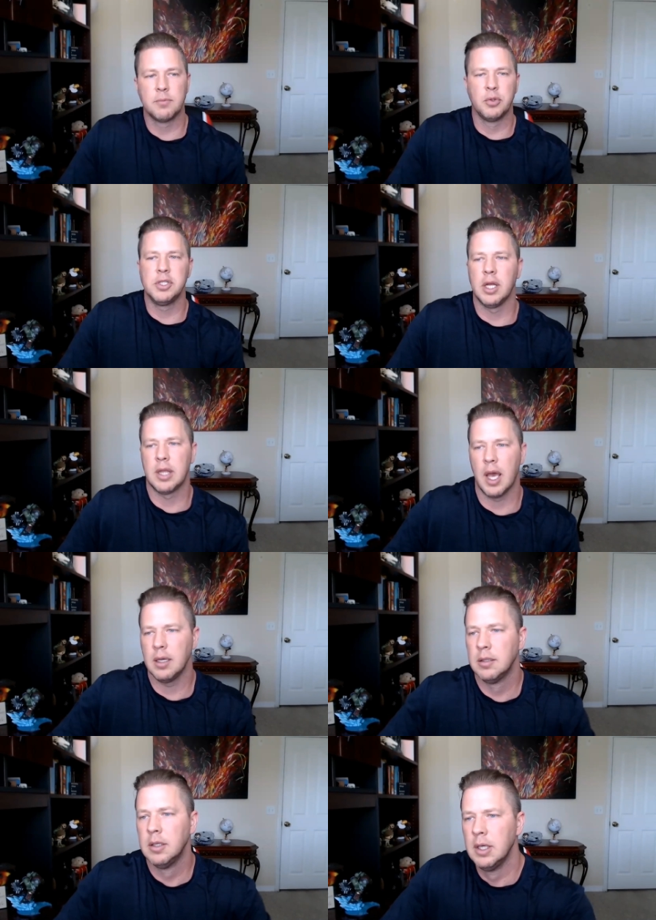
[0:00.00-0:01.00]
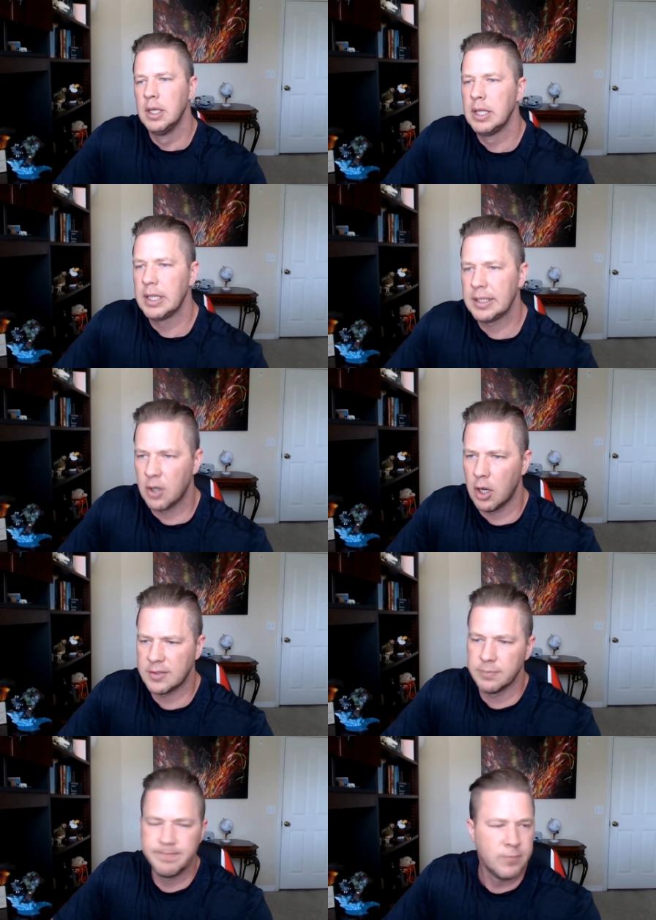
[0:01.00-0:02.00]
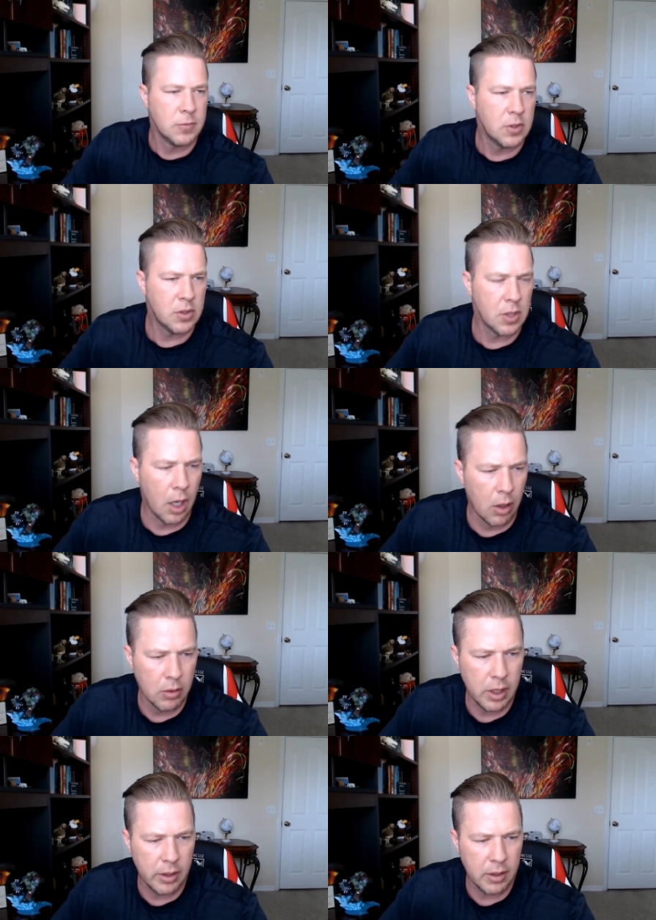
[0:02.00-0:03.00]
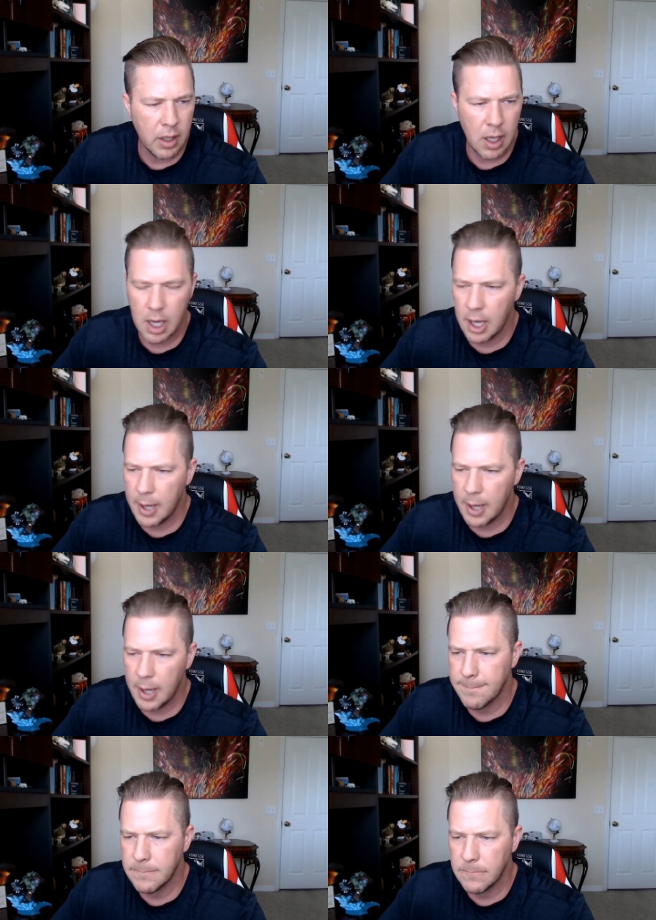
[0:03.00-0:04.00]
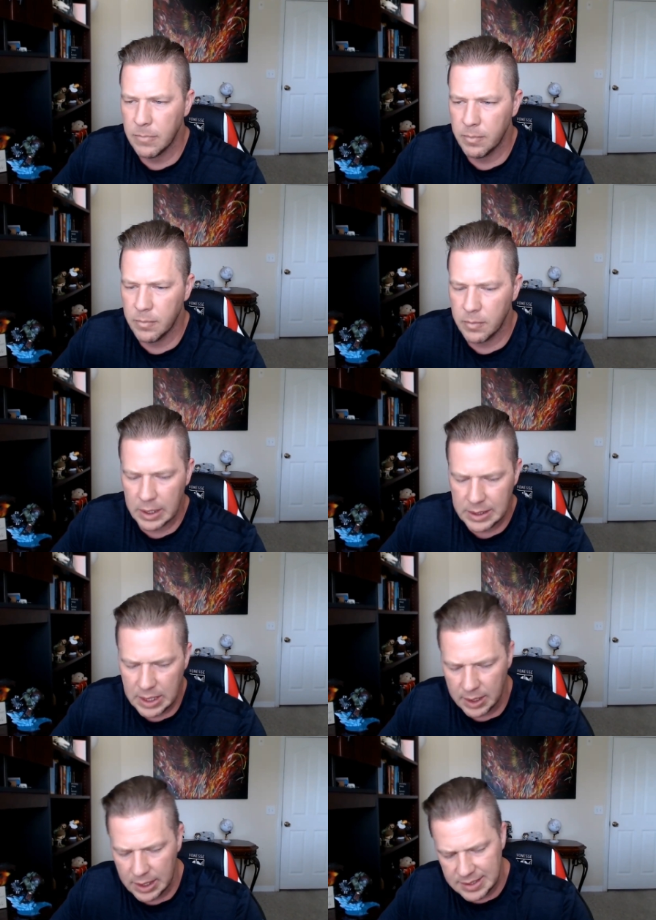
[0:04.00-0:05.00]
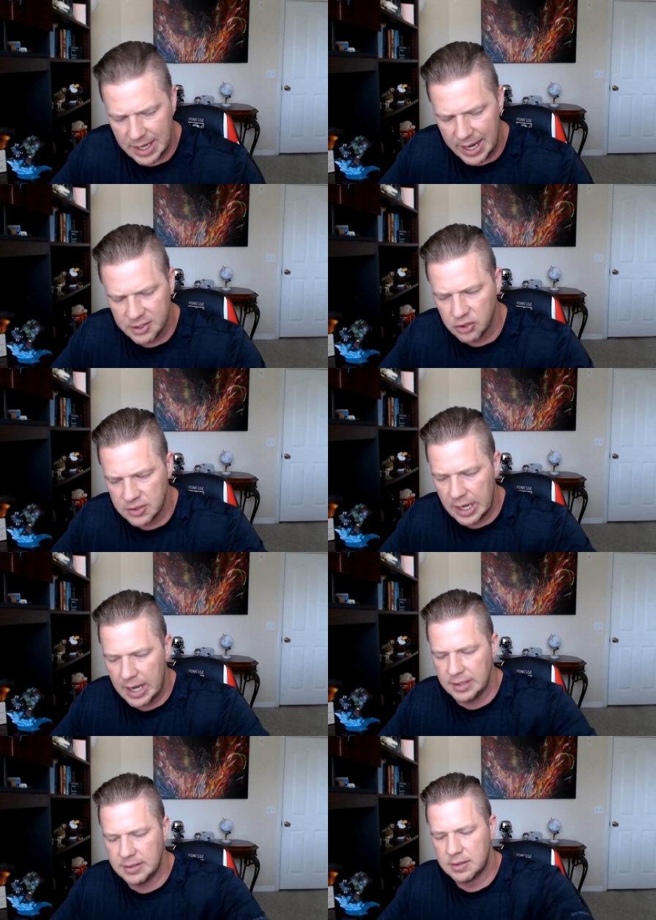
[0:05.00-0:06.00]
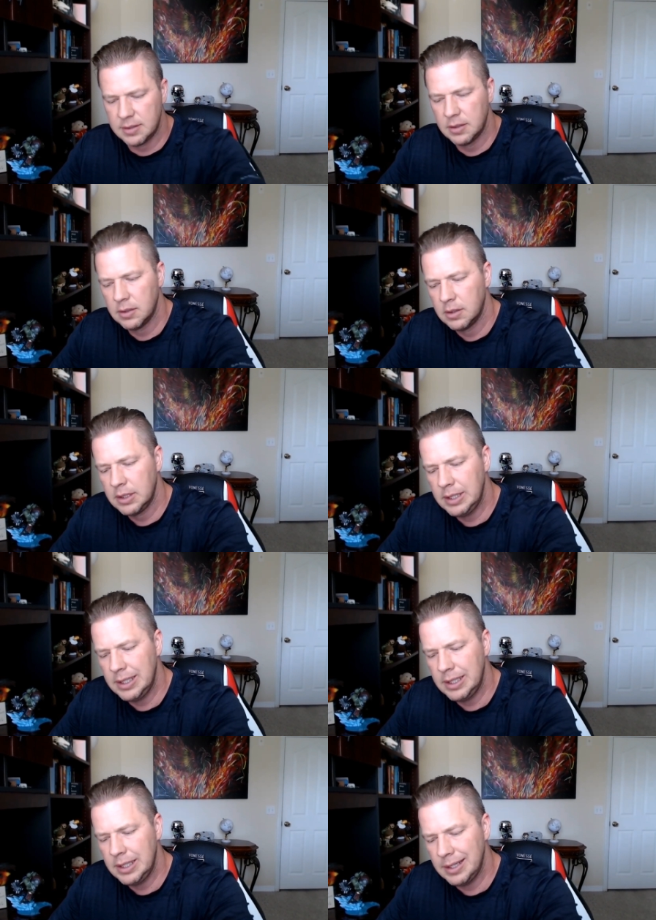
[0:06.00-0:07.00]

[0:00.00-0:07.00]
Appreciate that. Mm-hmm. That's awesome. So, it, um, again, guys, exercise can